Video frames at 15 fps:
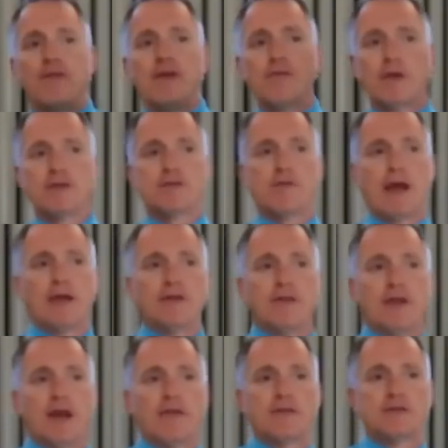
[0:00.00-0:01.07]
But if he runs around
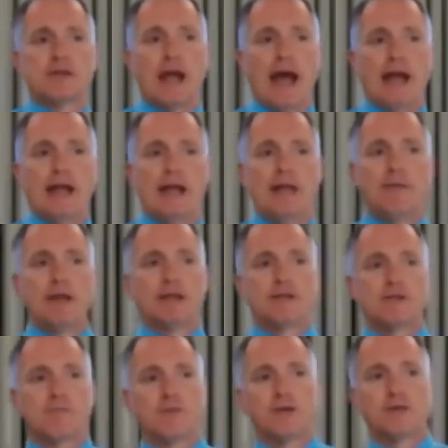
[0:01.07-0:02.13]
to the other side and he
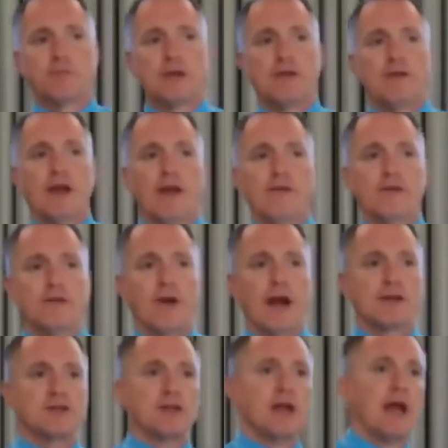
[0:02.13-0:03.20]
begins to push me in the other
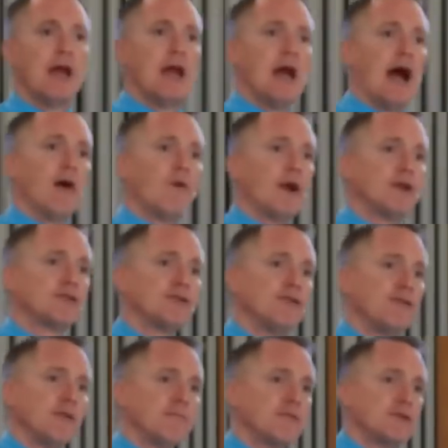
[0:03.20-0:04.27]
direction, I want a
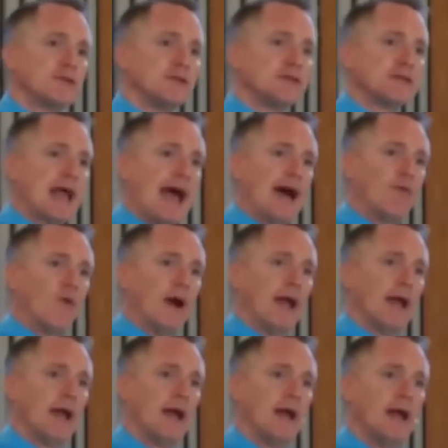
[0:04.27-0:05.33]
truth that pushes that
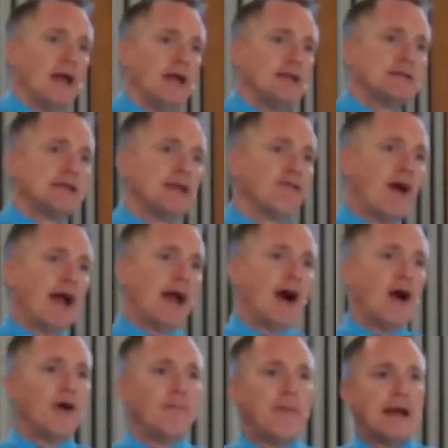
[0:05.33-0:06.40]
way. You see, if I
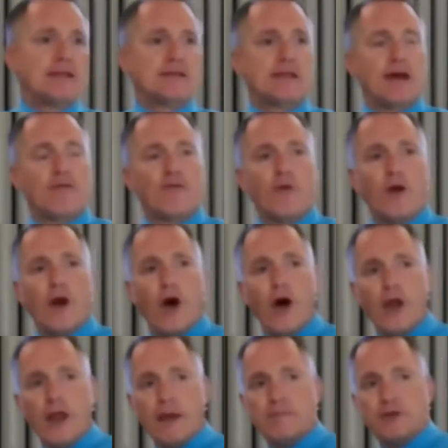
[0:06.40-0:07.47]
arm myself where
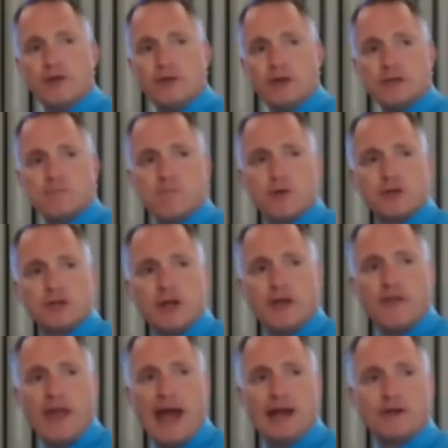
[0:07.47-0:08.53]
all I'm doing is
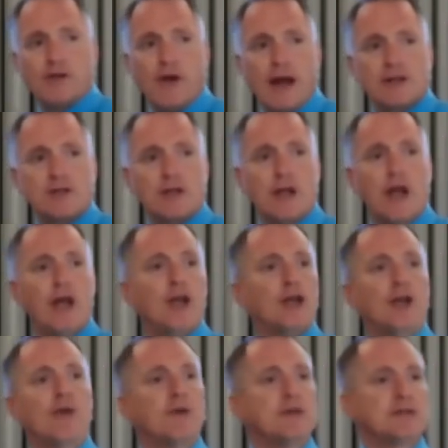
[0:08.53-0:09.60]
pushing in that direction,
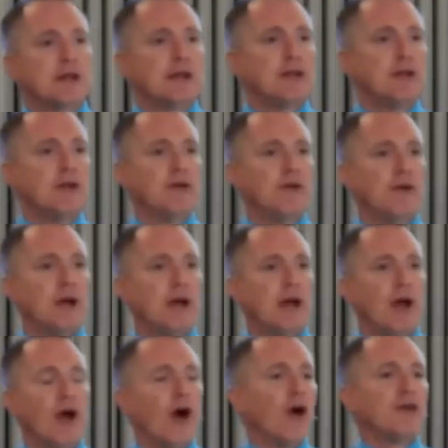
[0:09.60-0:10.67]
you know what he's going to do?
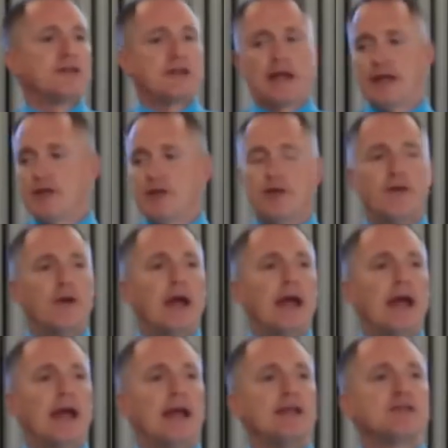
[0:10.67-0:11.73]
All he's got to do
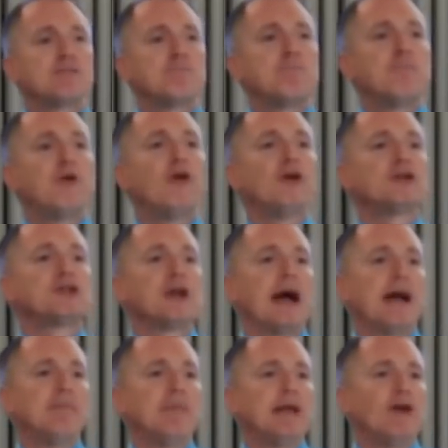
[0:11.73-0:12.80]
is push
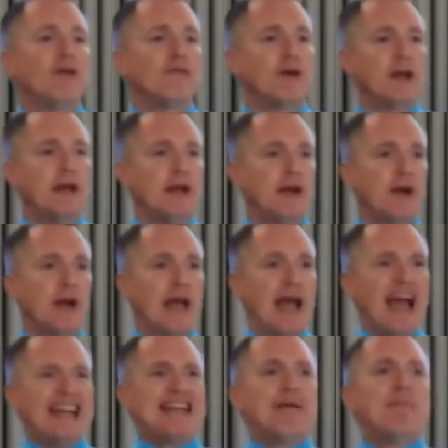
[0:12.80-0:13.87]
on me over here
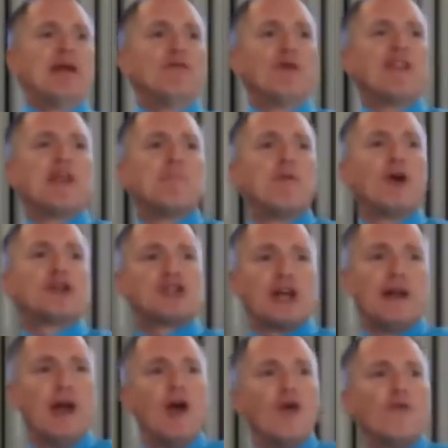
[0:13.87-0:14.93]
and get me really
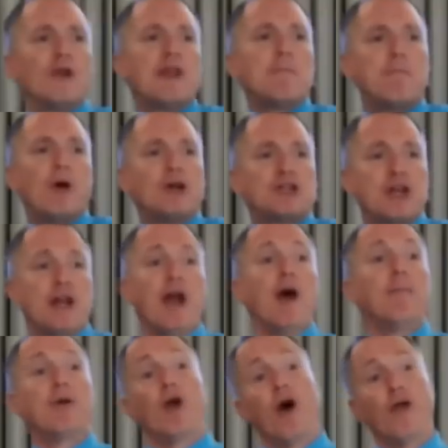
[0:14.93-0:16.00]
pushing, really pushing.
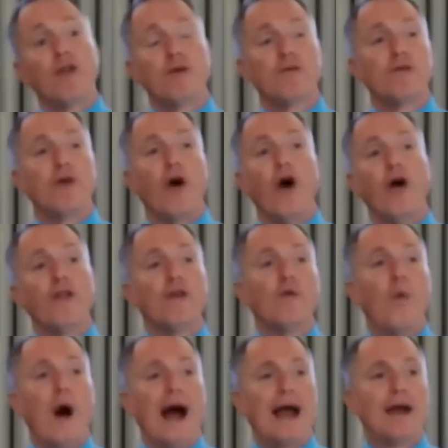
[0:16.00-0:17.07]
But all the, all
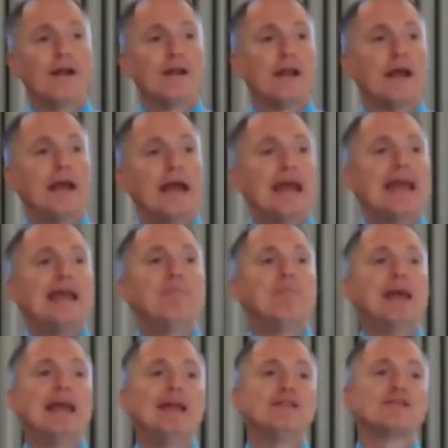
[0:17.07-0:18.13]
the while, he
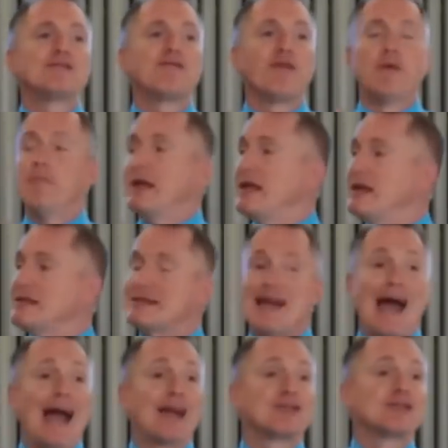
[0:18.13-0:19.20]
means for me
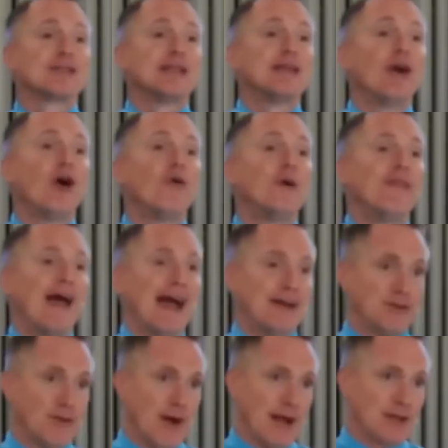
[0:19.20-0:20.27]
to actually go in
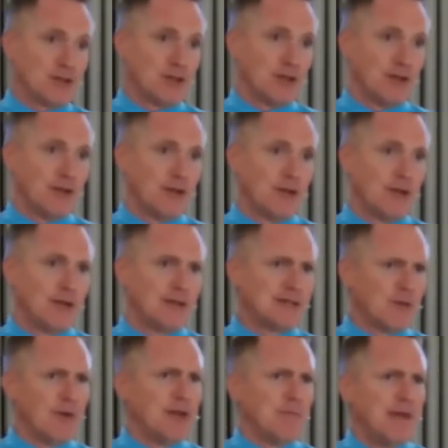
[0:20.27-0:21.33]
that direction.
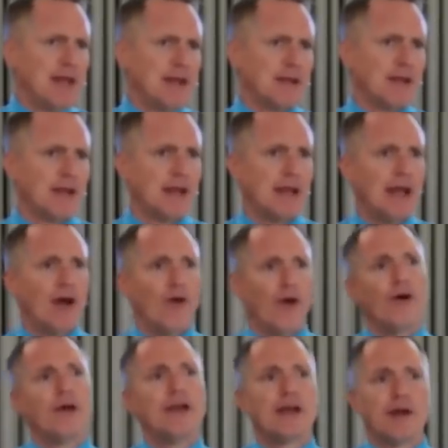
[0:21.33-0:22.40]
You say, what do you mean?
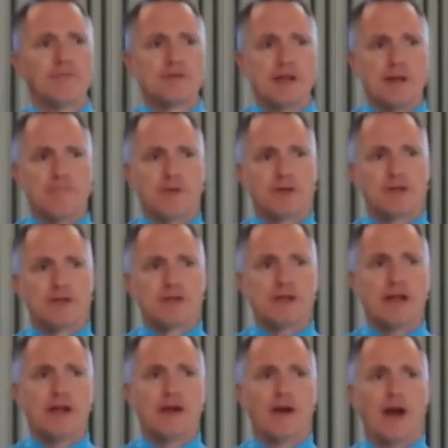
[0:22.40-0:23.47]
Oh, he comes and he
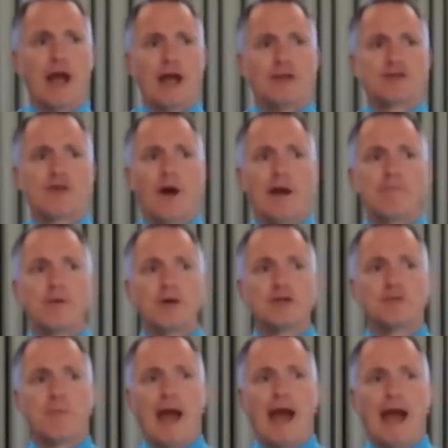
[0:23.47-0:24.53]
pushes here, so I
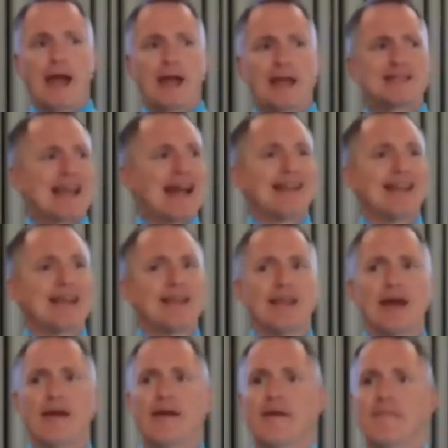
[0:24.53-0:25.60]
push back. It's kind of
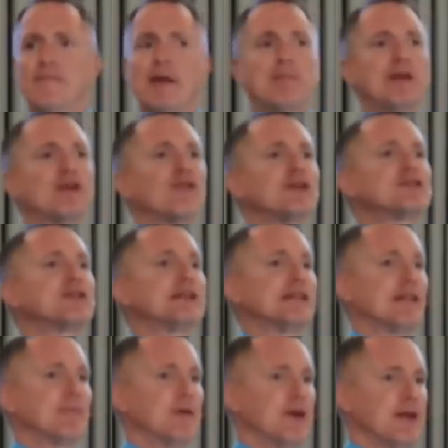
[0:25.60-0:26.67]
like the maybe
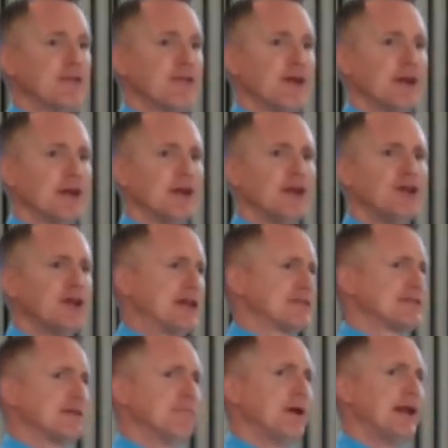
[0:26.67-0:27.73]
Christian liberty thing. You
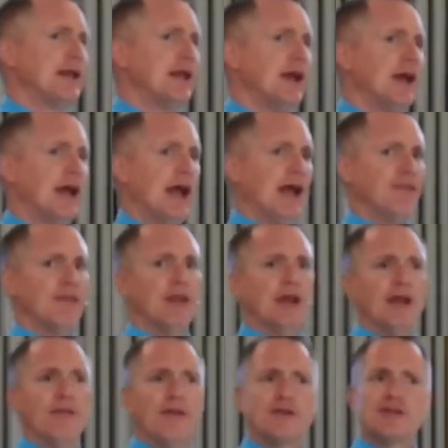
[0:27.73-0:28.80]
get somebody
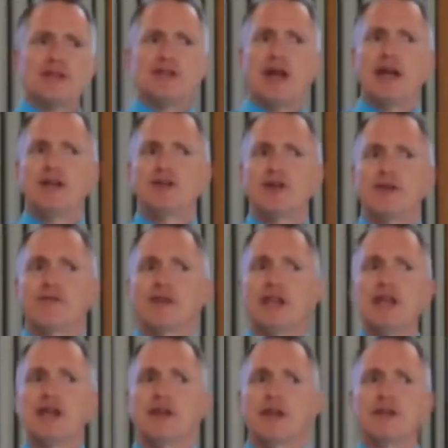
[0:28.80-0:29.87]
and there's a danger of
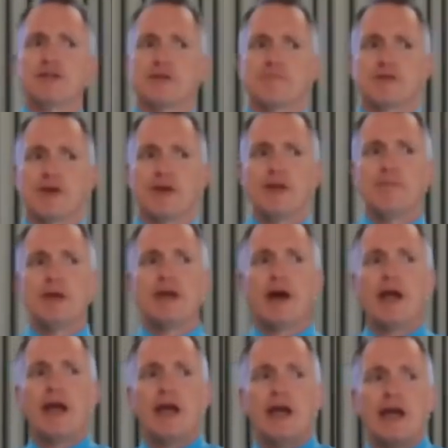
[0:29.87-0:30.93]
legalism, so he,
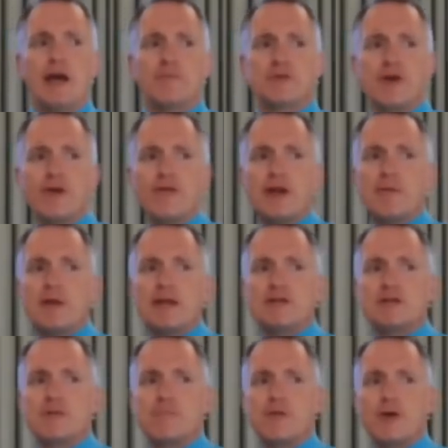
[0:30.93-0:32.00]
beca- he comes over and he
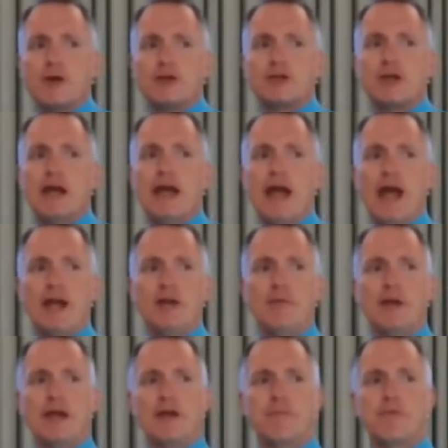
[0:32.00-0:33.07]
begins to push,
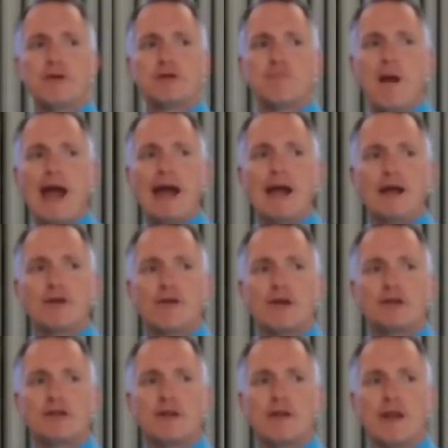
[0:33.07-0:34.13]
and you begin to push back on
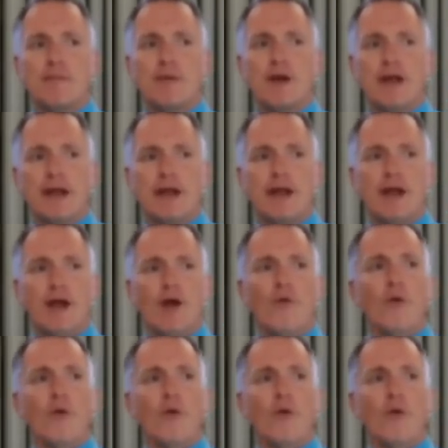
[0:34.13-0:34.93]
Christian liberty.